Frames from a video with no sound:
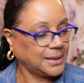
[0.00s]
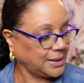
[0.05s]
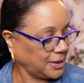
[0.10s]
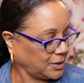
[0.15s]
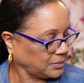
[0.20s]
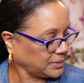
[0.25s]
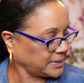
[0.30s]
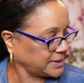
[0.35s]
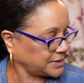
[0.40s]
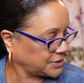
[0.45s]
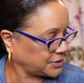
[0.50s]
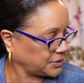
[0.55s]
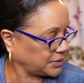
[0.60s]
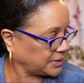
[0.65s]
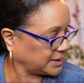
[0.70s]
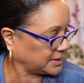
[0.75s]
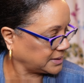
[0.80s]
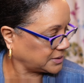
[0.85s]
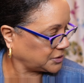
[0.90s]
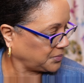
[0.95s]
The only two
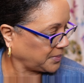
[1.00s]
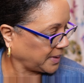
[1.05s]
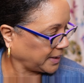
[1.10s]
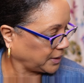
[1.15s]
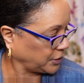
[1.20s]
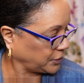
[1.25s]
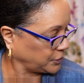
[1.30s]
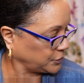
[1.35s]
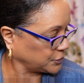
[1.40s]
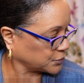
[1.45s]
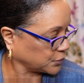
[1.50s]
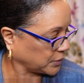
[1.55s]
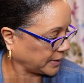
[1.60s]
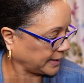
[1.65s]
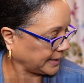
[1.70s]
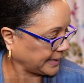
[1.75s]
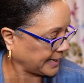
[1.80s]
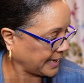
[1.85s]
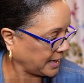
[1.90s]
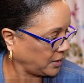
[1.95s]
that to my nose
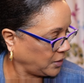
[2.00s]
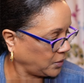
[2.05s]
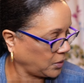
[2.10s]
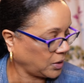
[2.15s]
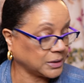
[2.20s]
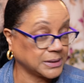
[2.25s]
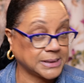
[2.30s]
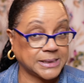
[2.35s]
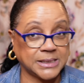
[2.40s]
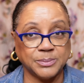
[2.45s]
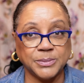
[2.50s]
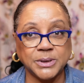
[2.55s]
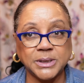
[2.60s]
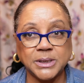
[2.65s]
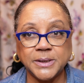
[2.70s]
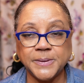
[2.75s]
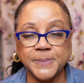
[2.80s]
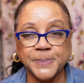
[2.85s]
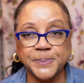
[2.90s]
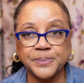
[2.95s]
right now are
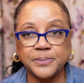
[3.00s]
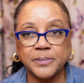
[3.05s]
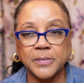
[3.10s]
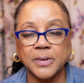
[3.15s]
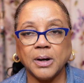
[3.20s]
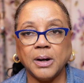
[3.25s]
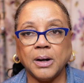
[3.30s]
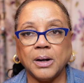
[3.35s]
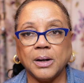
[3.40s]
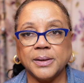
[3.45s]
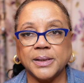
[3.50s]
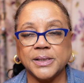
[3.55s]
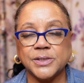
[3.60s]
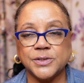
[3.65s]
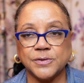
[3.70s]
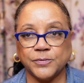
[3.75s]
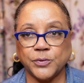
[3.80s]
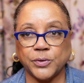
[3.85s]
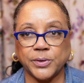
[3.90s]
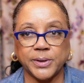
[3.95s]
similar are the
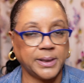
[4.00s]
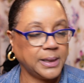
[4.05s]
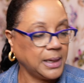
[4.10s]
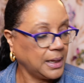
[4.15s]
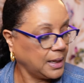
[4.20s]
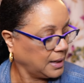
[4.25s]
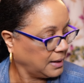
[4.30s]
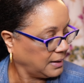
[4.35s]
Javoy